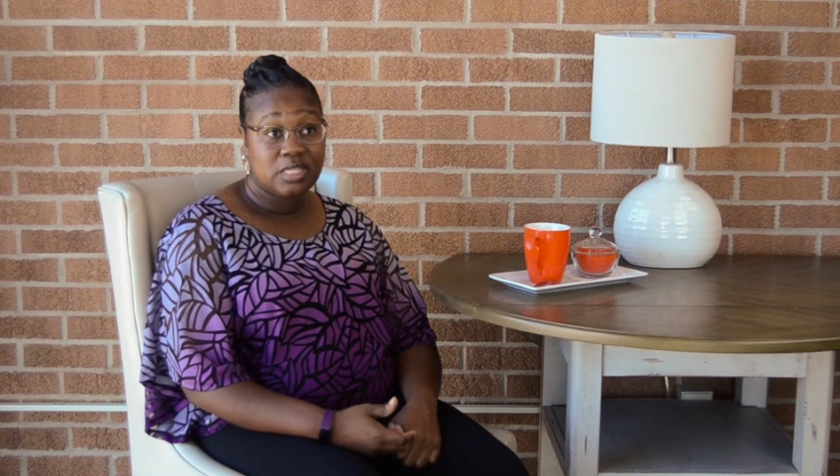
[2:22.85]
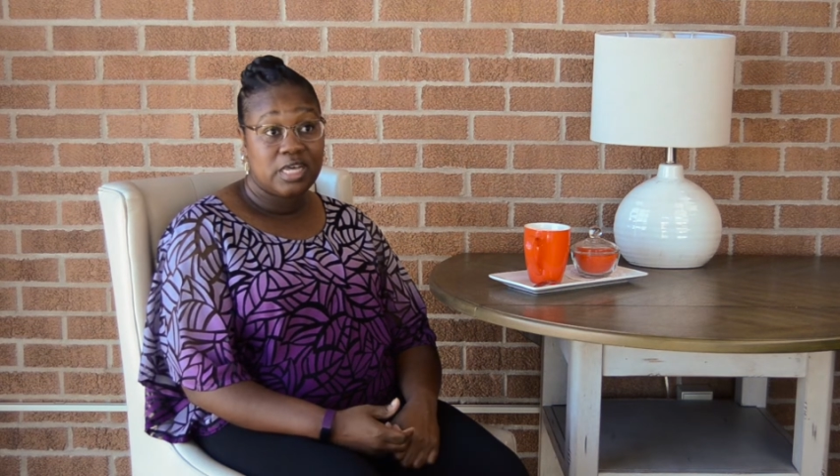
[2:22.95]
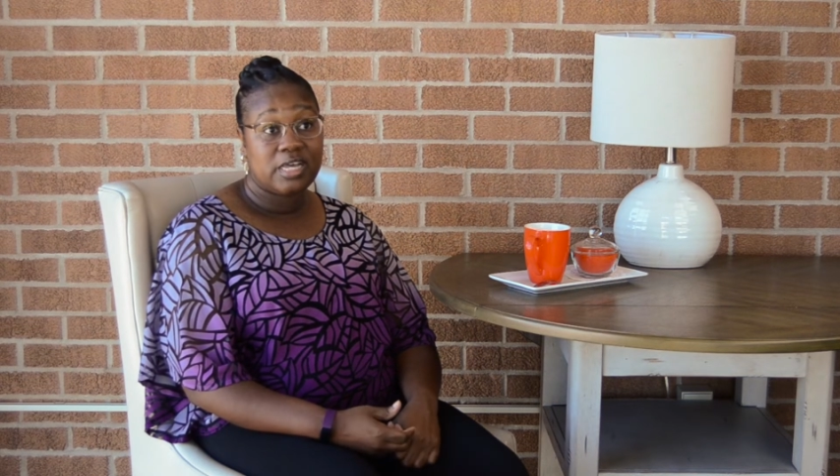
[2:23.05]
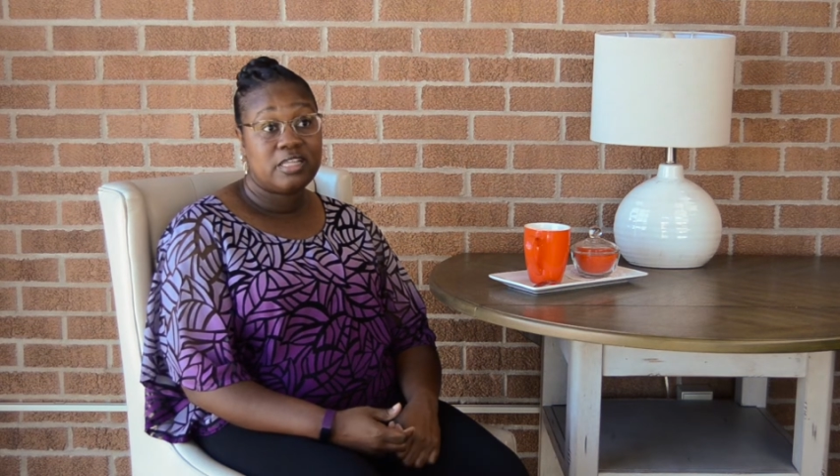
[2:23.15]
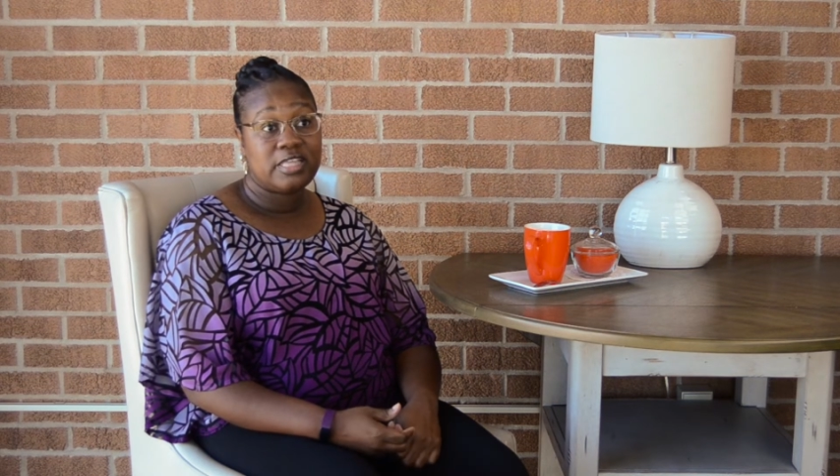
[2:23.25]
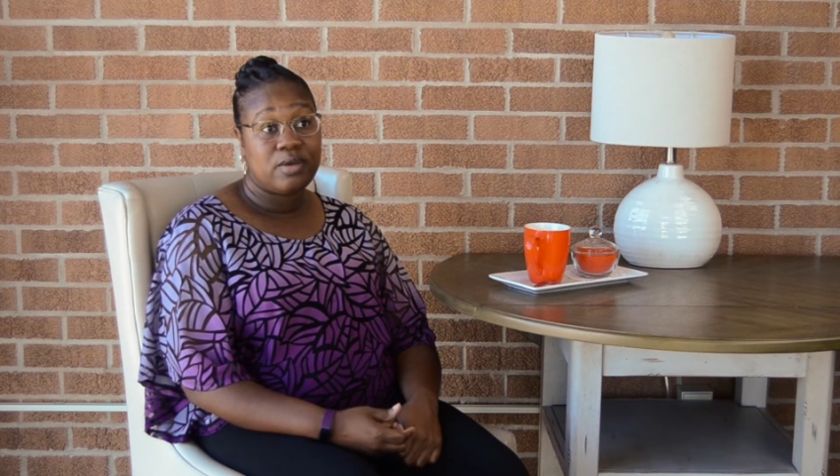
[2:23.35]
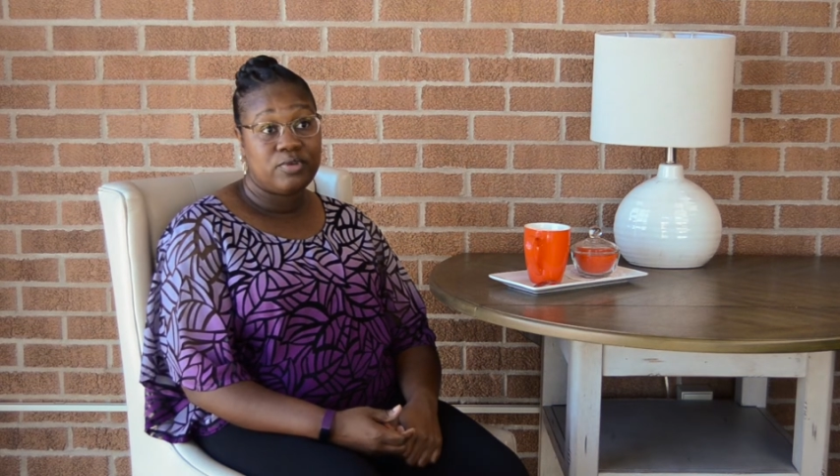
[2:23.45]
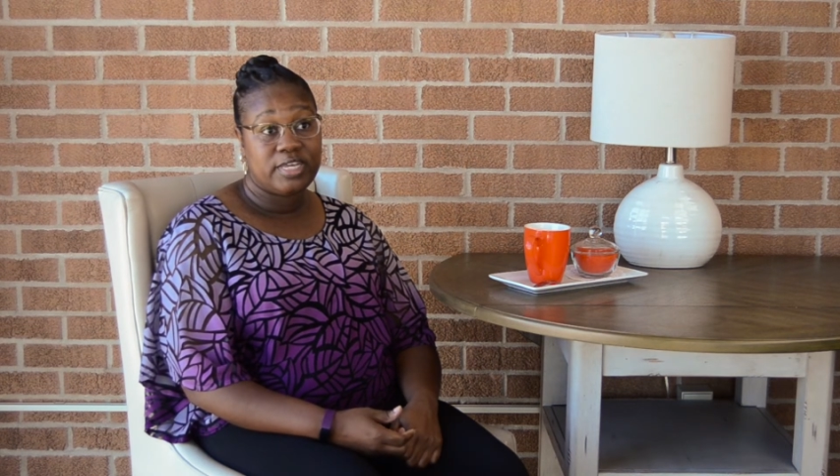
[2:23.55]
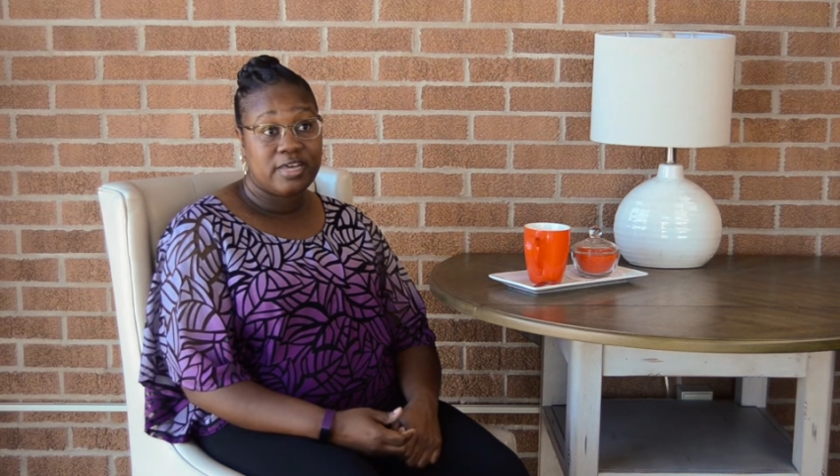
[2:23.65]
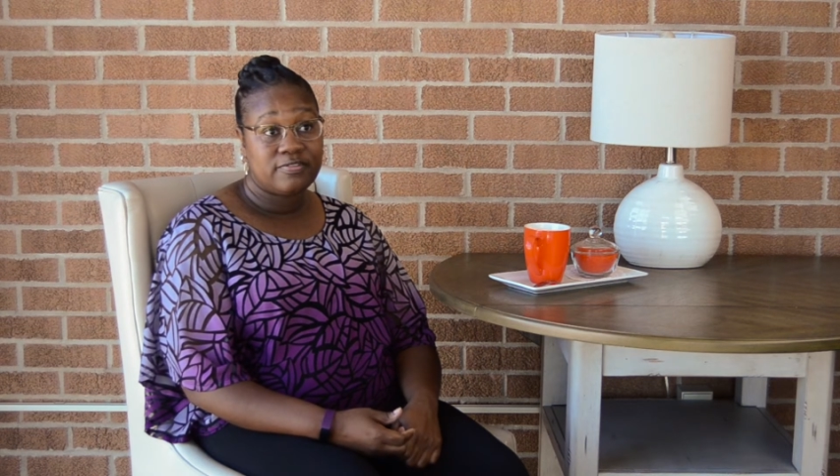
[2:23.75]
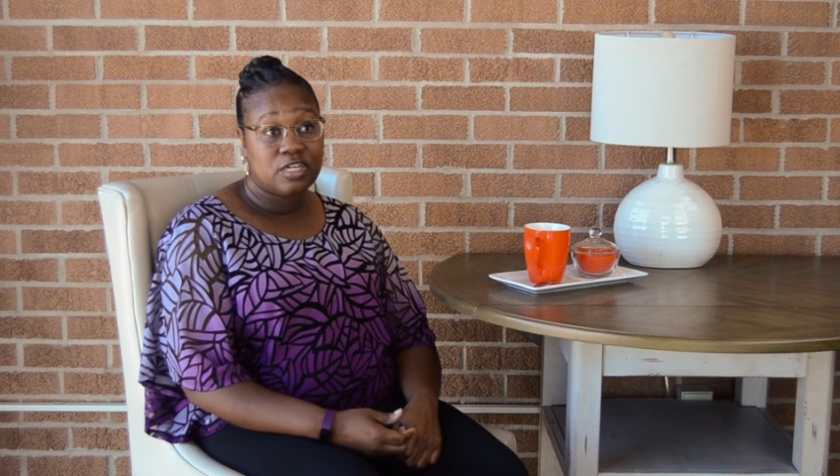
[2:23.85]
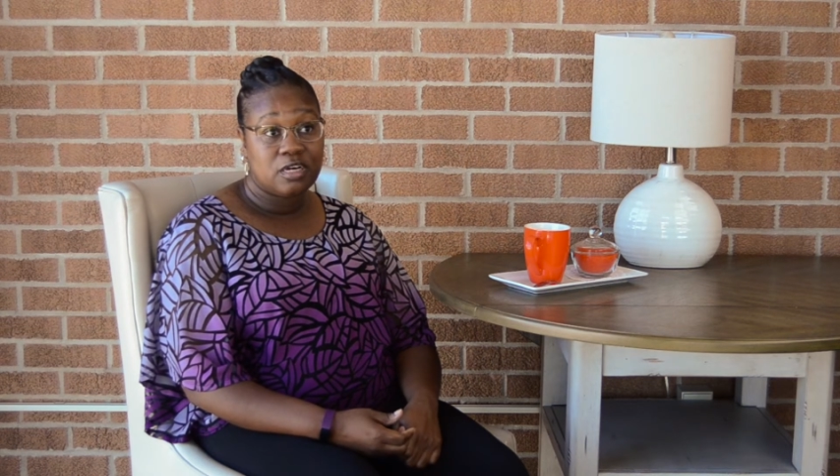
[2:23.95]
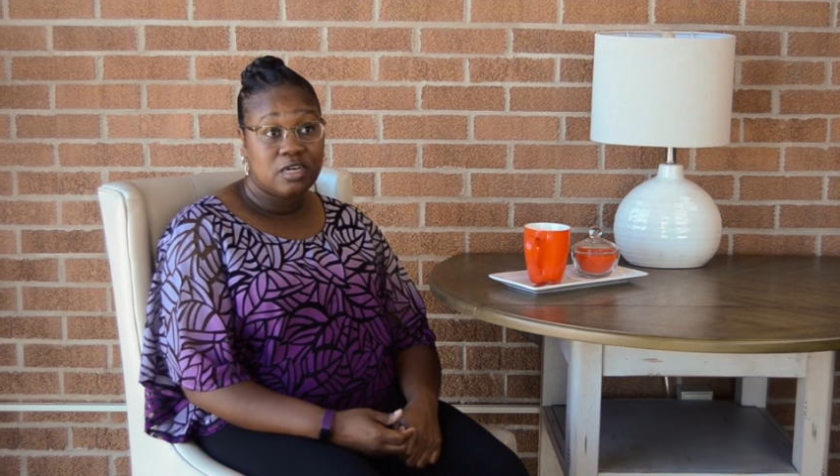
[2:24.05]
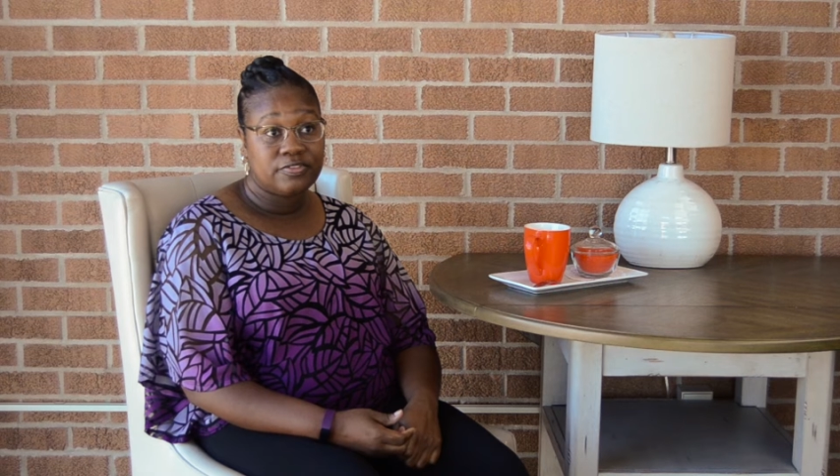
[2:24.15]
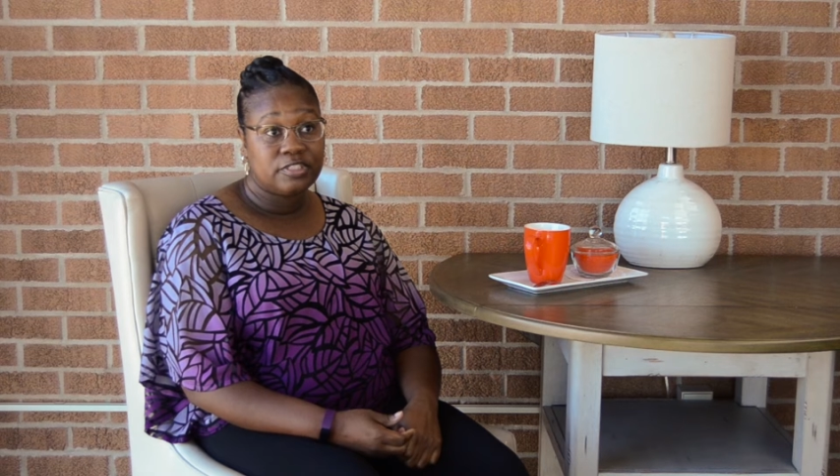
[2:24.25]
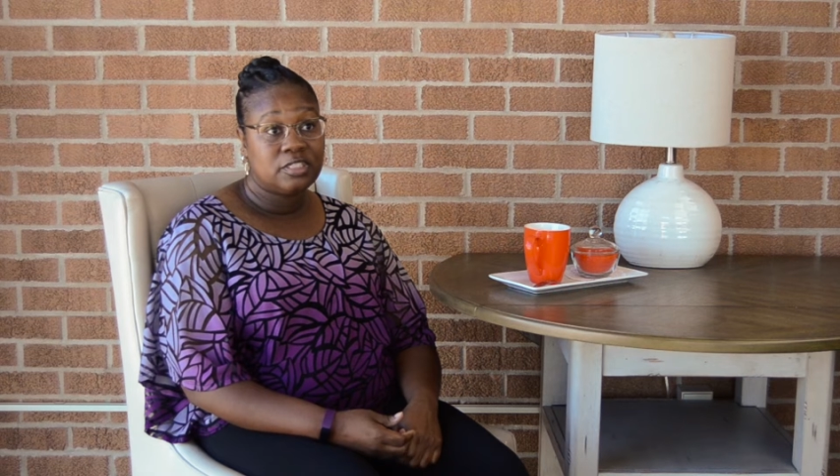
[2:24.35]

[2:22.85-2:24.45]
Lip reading: that we have to offer,